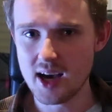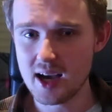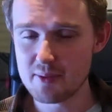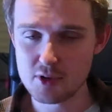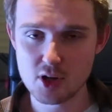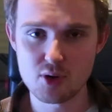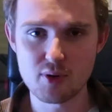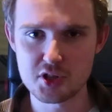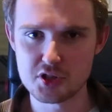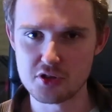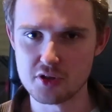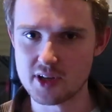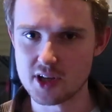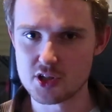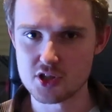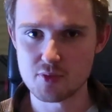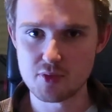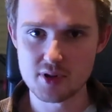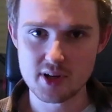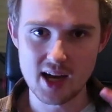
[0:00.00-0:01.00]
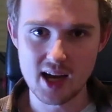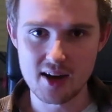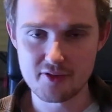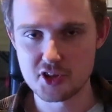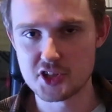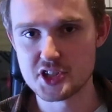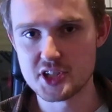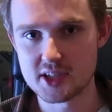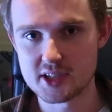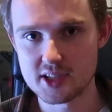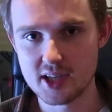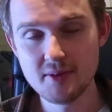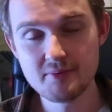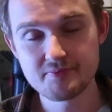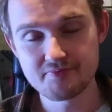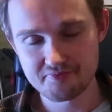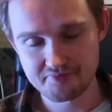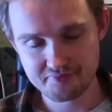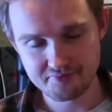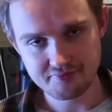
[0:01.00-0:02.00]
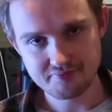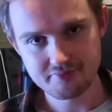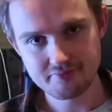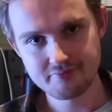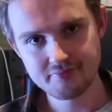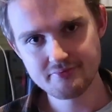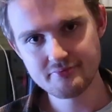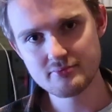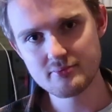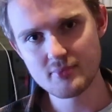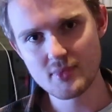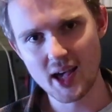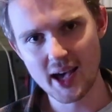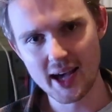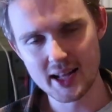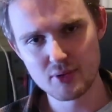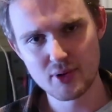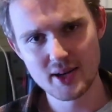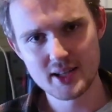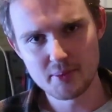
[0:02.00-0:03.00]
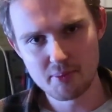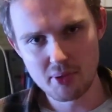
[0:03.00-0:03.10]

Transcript: I'm not quite sure yet, so I'm gonna have to check that. Anyway,